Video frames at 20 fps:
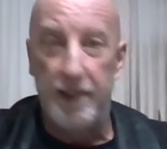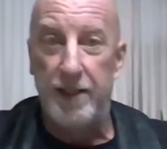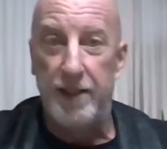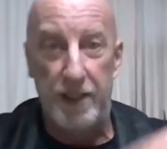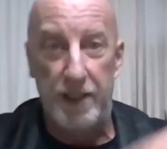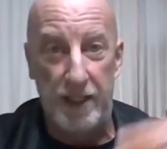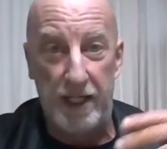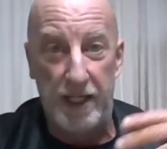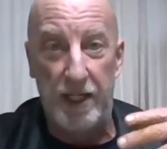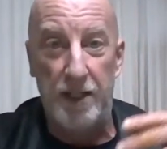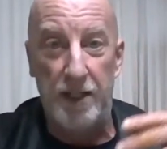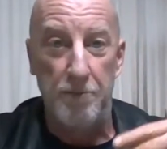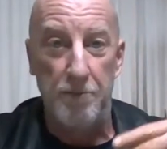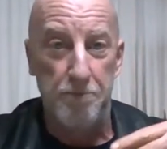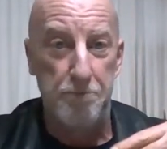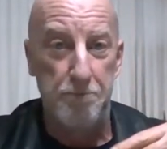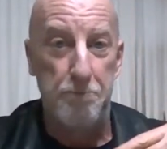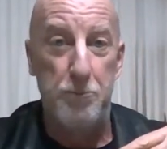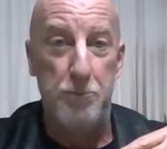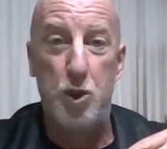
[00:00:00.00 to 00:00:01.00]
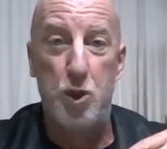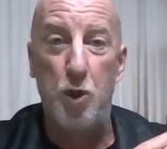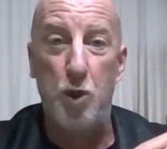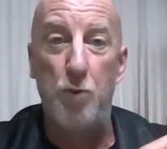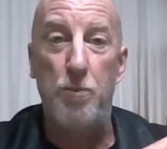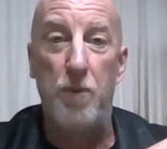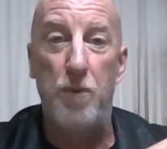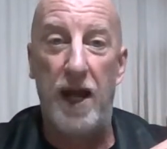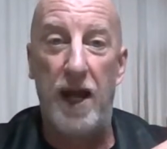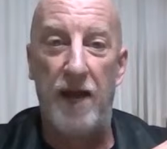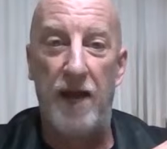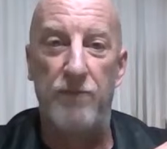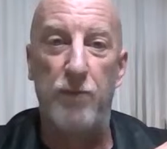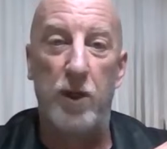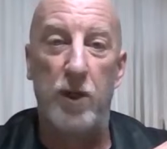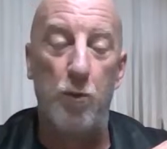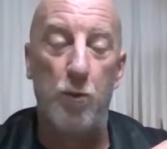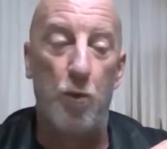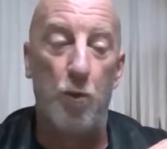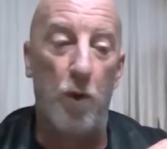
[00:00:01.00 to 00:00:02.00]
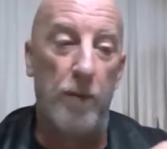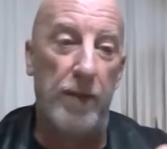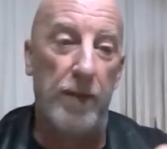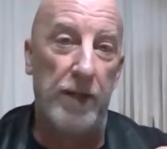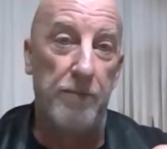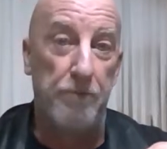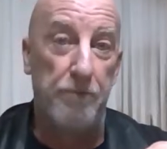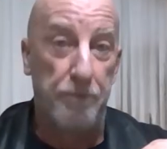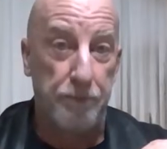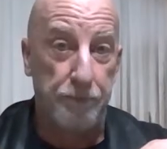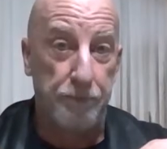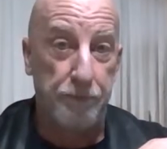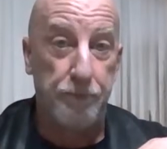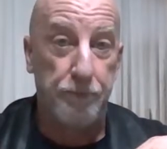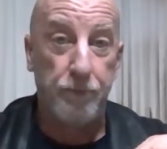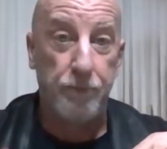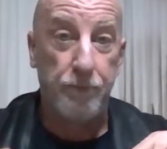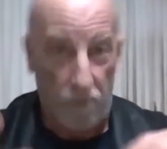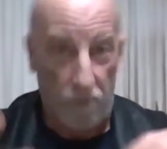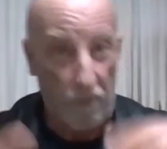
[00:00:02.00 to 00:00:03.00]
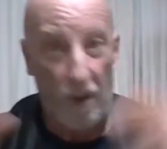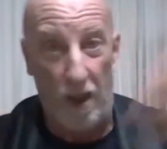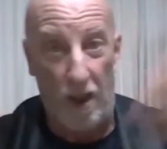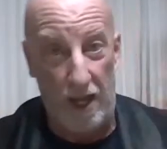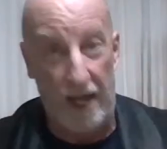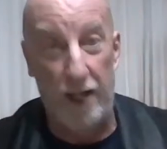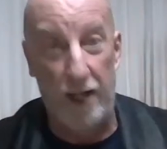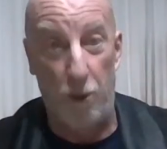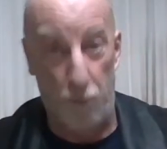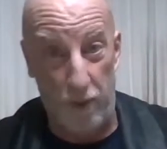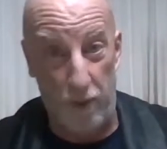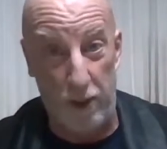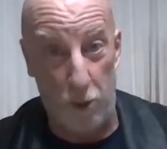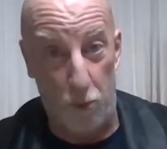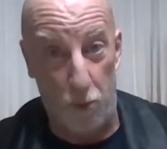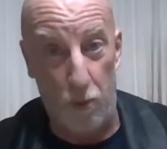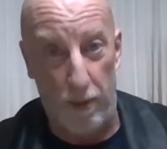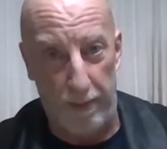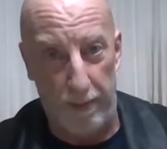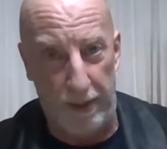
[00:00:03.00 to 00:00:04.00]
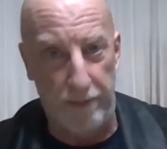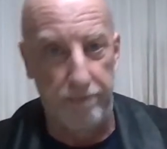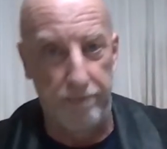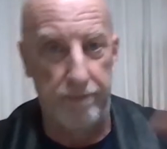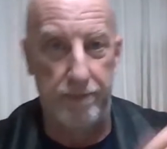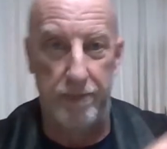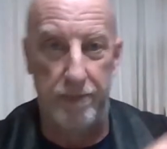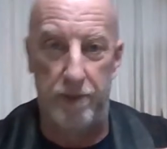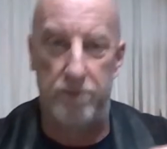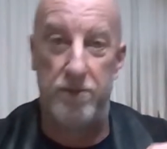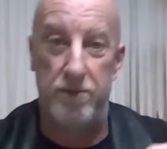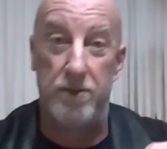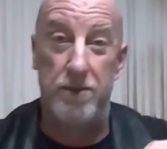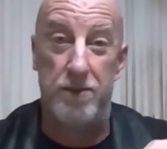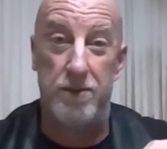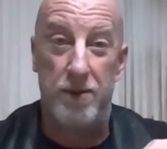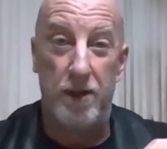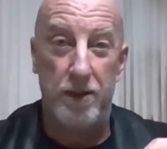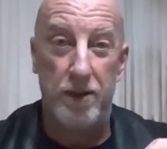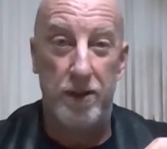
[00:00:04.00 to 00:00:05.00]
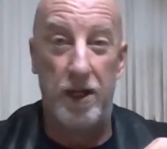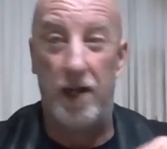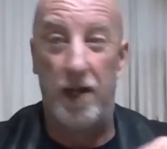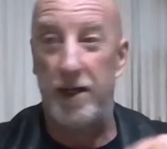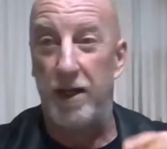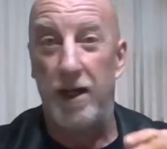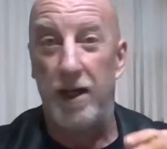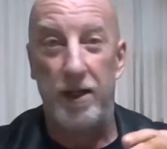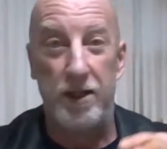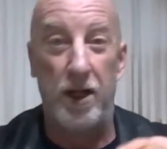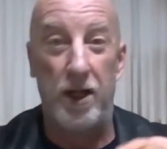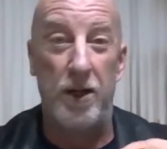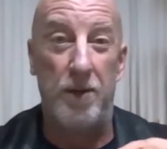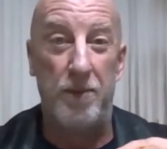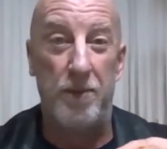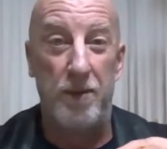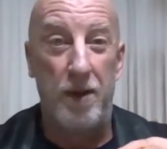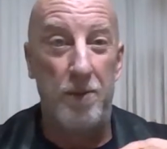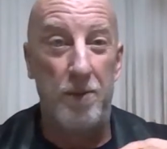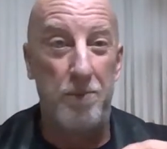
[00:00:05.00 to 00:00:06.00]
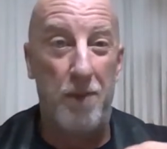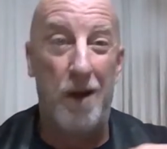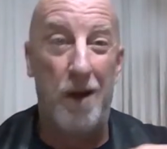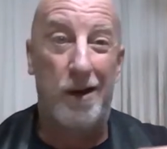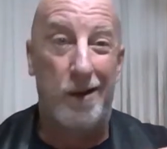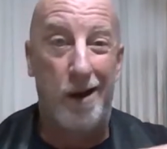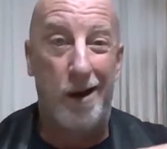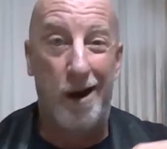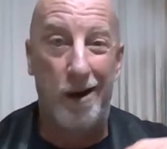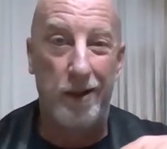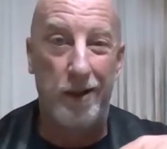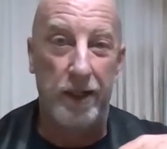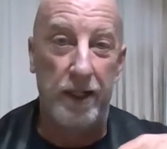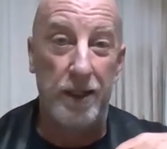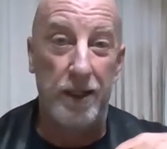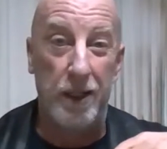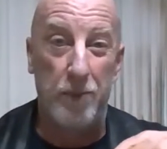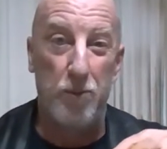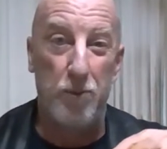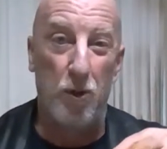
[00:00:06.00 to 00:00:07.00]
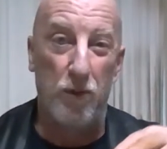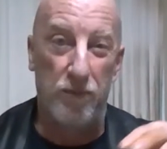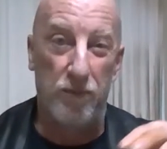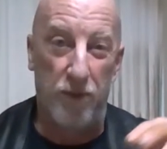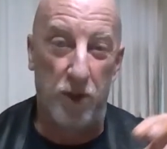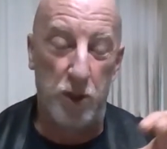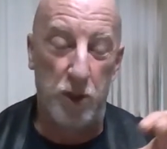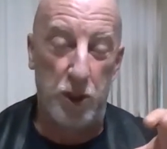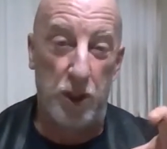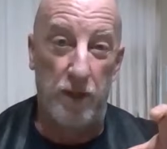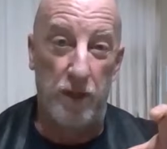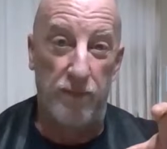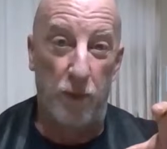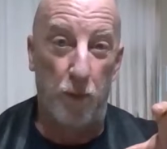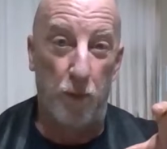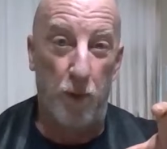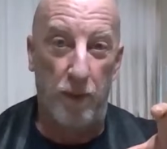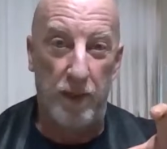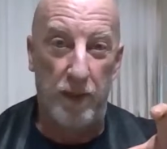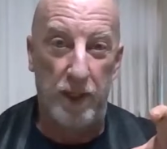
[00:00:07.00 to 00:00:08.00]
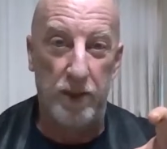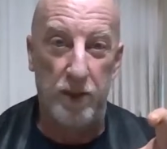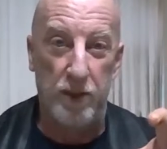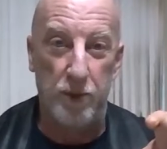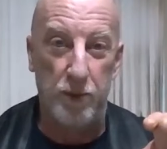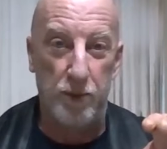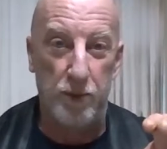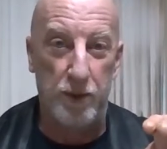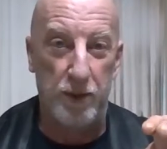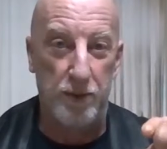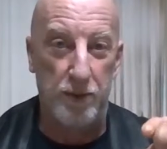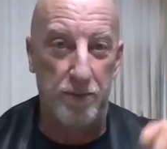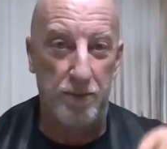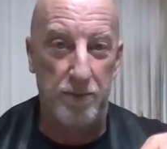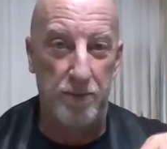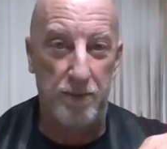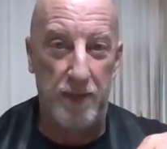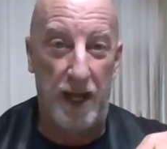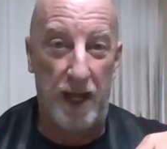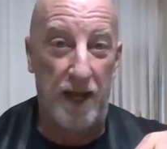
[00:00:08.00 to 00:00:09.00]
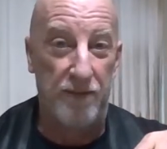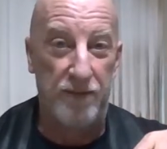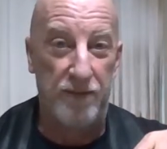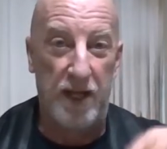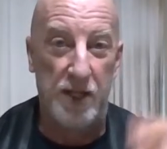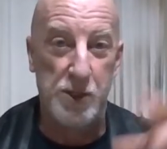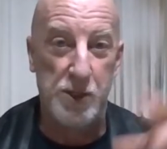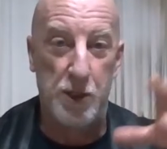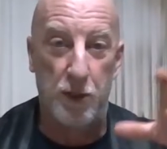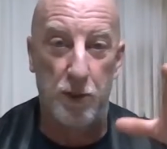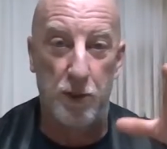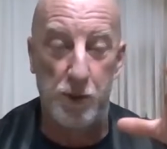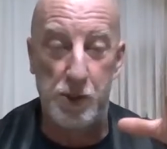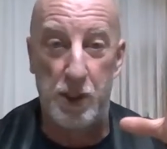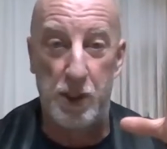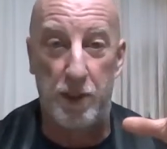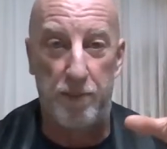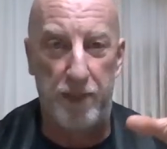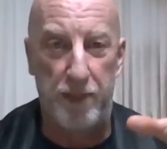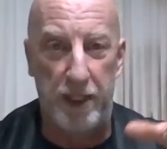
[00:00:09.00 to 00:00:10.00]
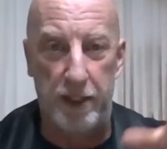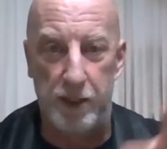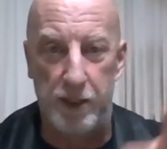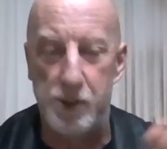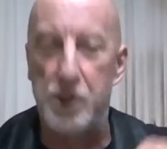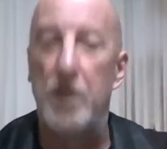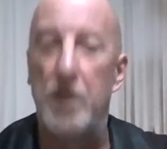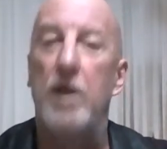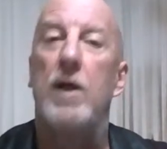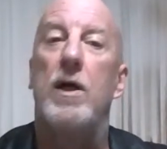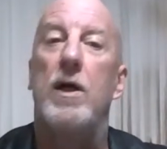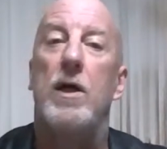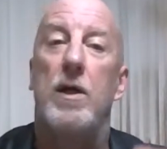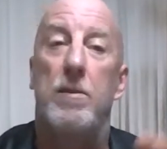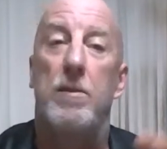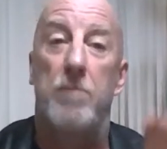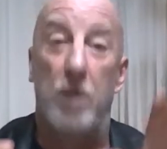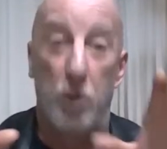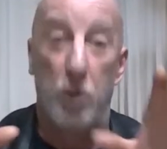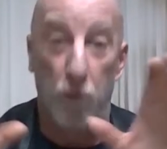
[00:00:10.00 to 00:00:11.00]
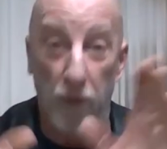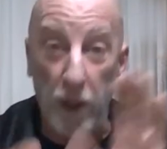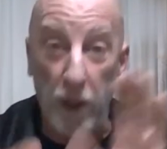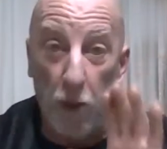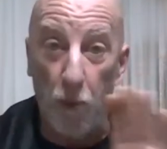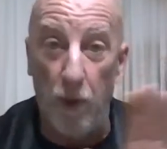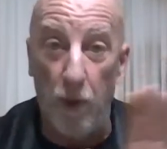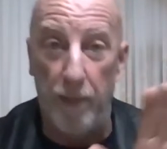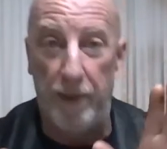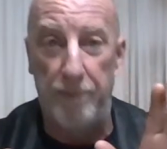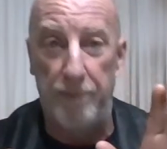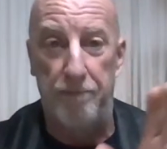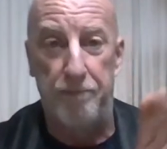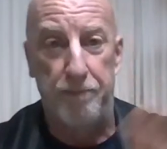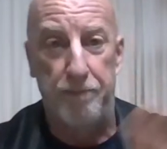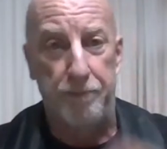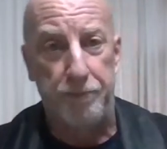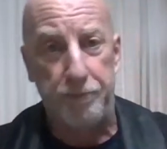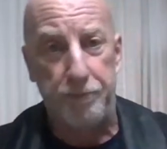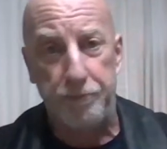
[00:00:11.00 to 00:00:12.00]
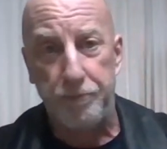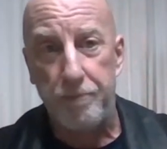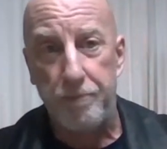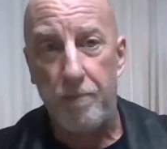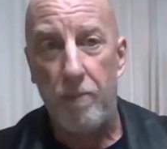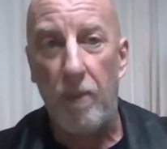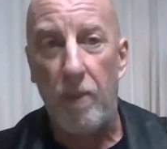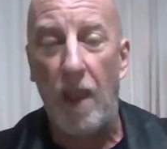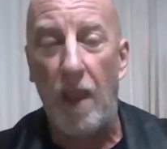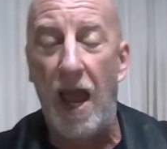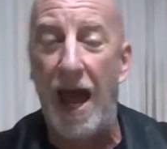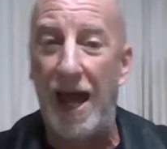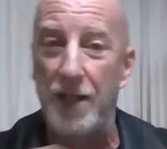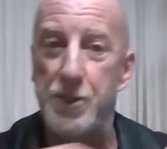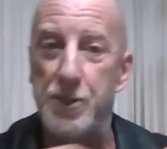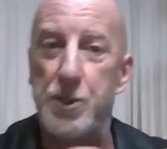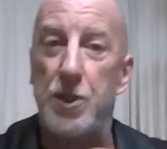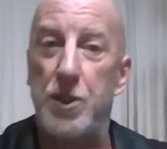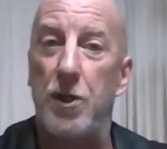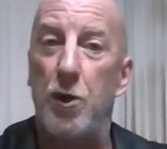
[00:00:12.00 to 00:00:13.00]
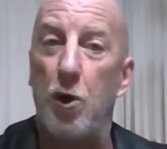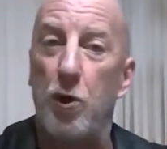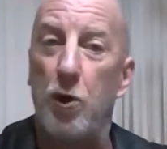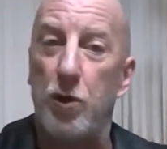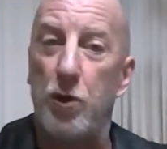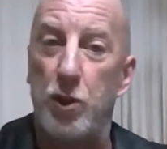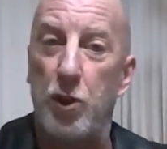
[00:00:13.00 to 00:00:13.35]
you need every woman, and a real woman, not a Mark Carney liberal version of a woman who can have testicles and a penis, but a real woman has to, or